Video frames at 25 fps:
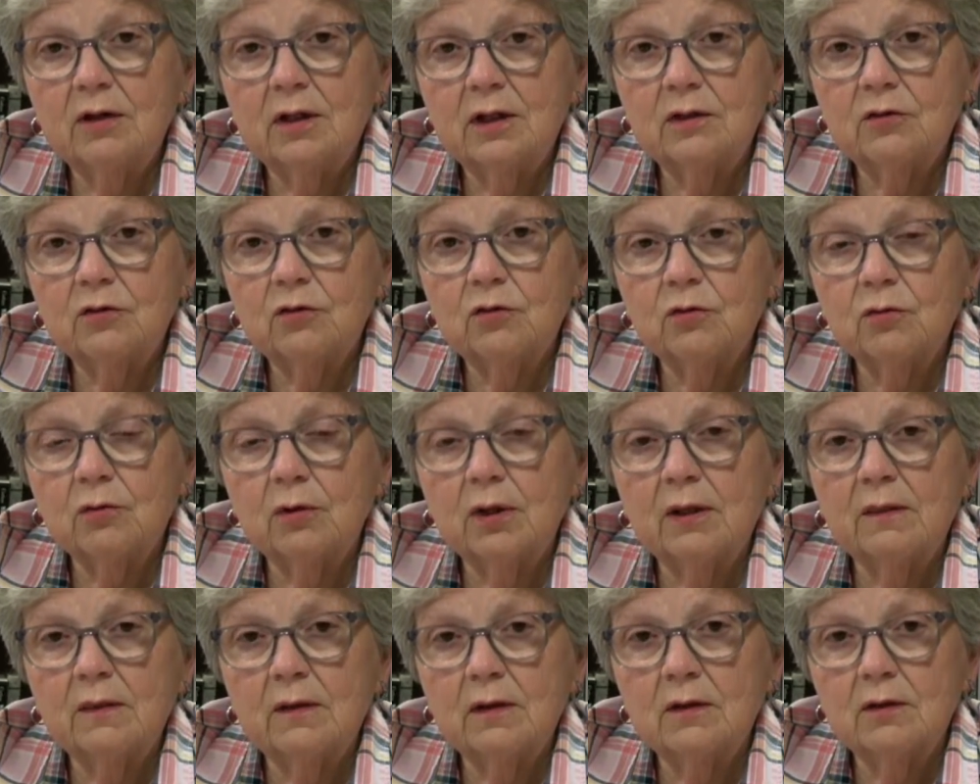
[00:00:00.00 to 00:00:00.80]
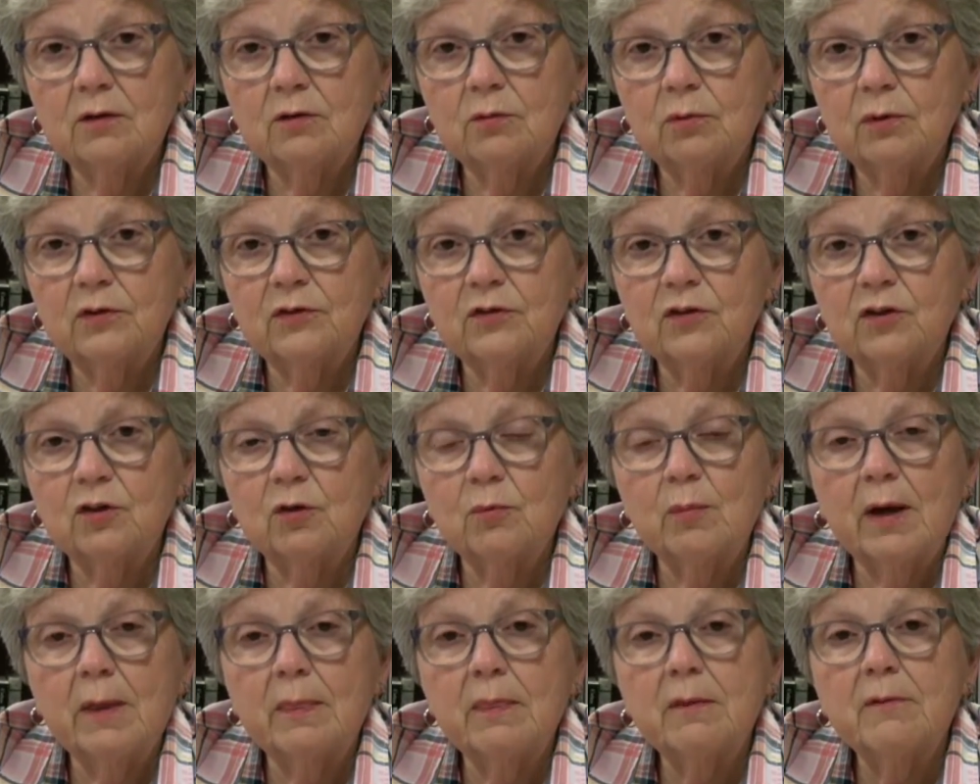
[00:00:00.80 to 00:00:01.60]
his strength and his
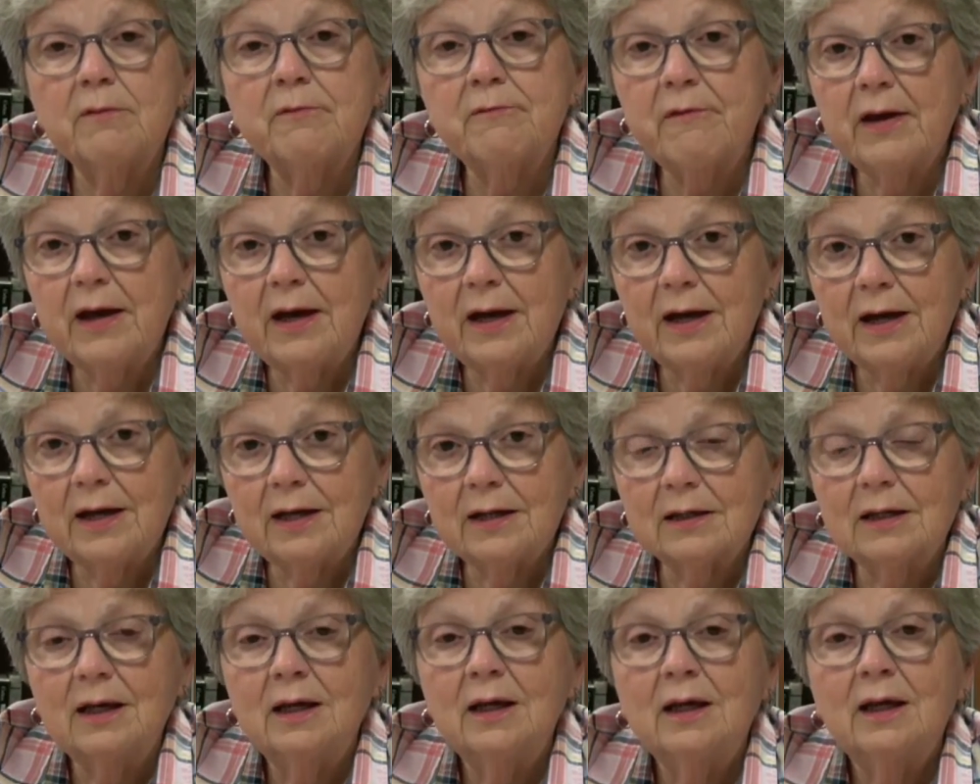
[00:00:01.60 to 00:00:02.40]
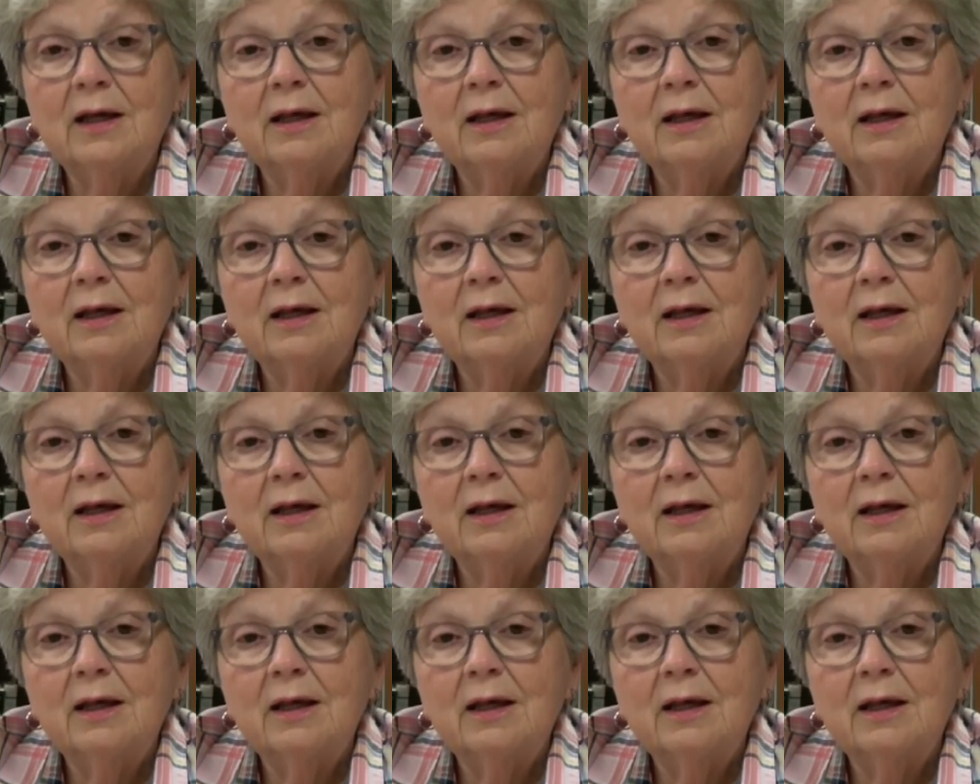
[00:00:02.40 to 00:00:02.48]
wisdom, and the fact